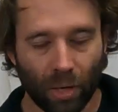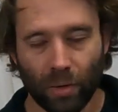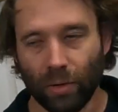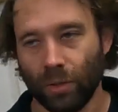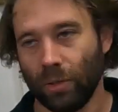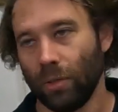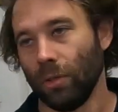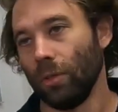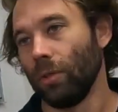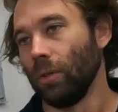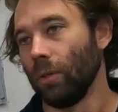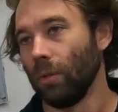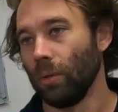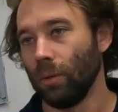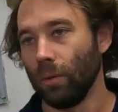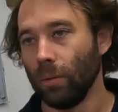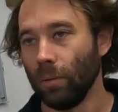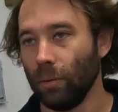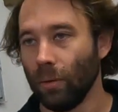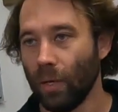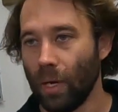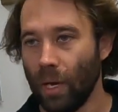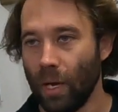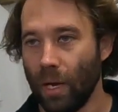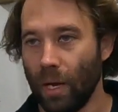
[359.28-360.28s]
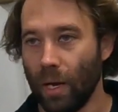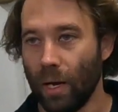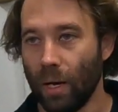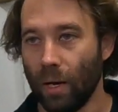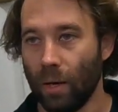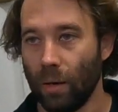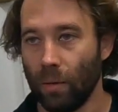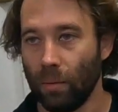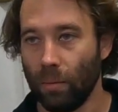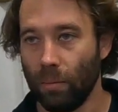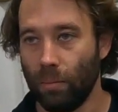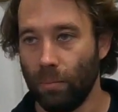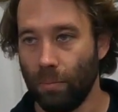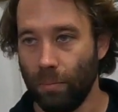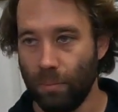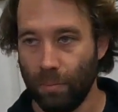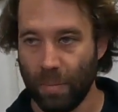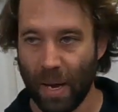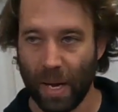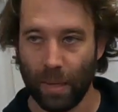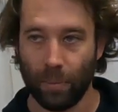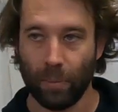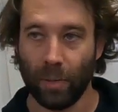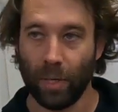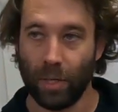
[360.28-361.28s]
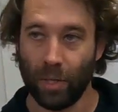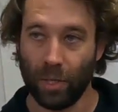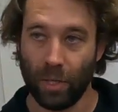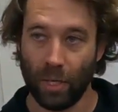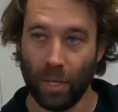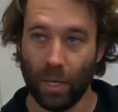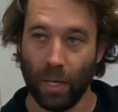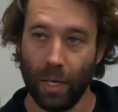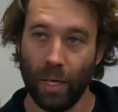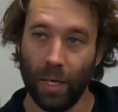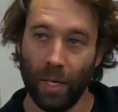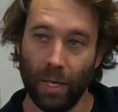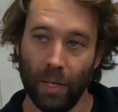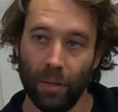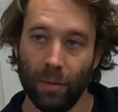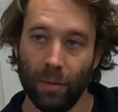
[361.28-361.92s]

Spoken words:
going to do our back pressure